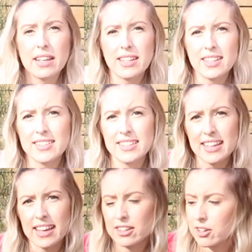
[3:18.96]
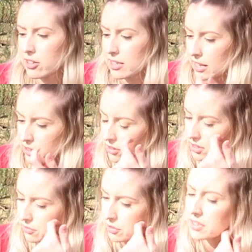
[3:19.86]
there you can see it goes into the
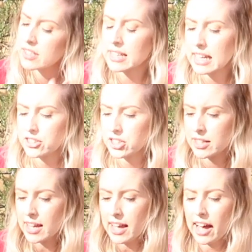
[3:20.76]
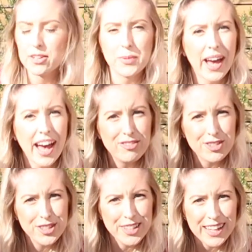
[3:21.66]
different stages, and we have
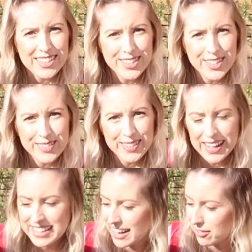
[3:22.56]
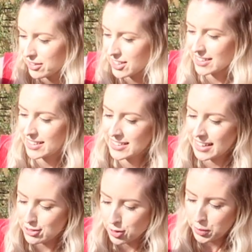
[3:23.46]
just started using it now with Jessie
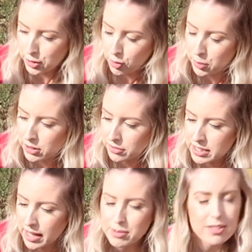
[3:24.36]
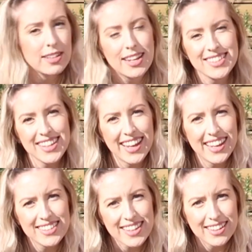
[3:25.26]
sat up a couple of times, because like I say,
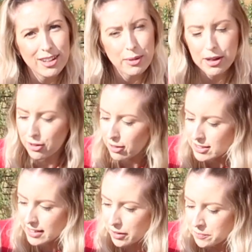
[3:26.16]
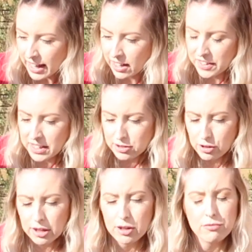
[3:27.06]
he is that little bit older now, and I think he's
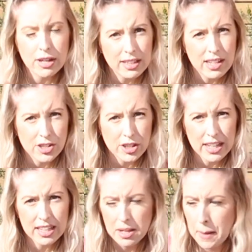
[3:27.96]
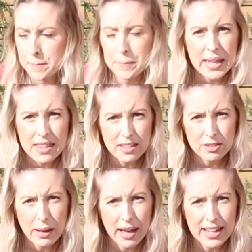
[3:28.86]
going to really enjoy it being
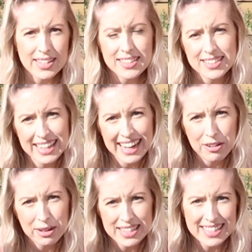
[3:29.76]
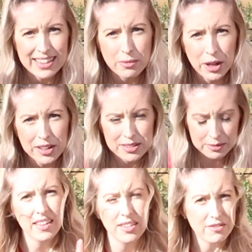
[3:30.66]
this way and seeing out and seeing the world.
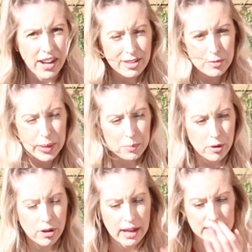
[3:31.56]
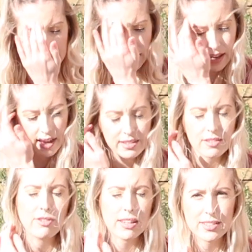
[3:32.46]
And then the final big pro is that it
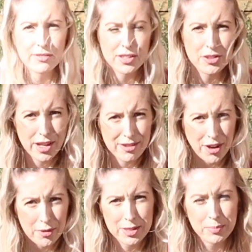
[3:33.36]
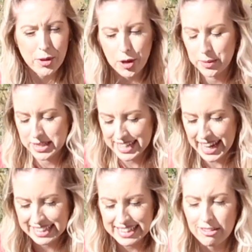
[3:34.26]
is relatively straightforward to put up and
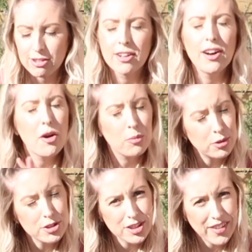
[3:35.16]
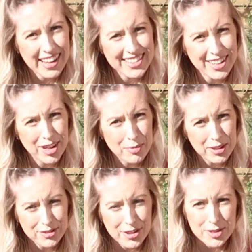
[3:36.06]
take down once you've had a
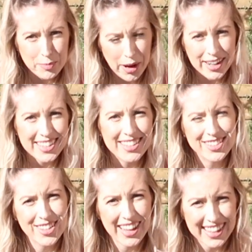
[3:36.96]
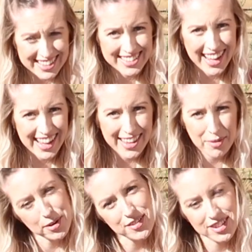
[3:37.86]
couple of goes practice. So like I say in
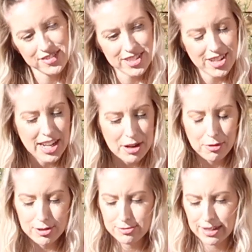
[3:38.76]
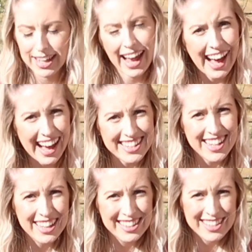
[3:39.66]
that previous video, it was really hard
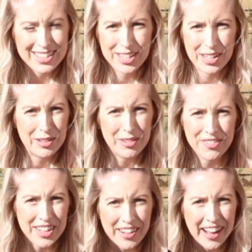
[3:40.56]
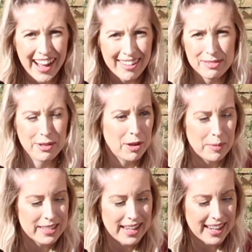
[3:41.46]
to figure out how to put it up
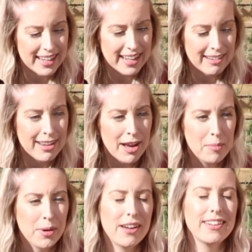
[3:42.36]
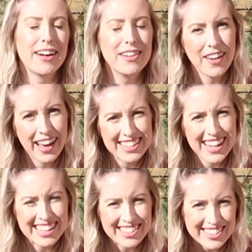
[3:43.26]
and take it down, but now we've had
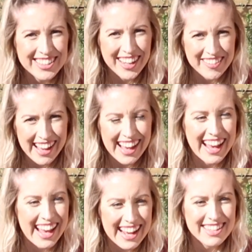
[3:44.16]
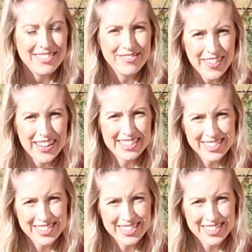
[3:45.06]
a good go at it, it is very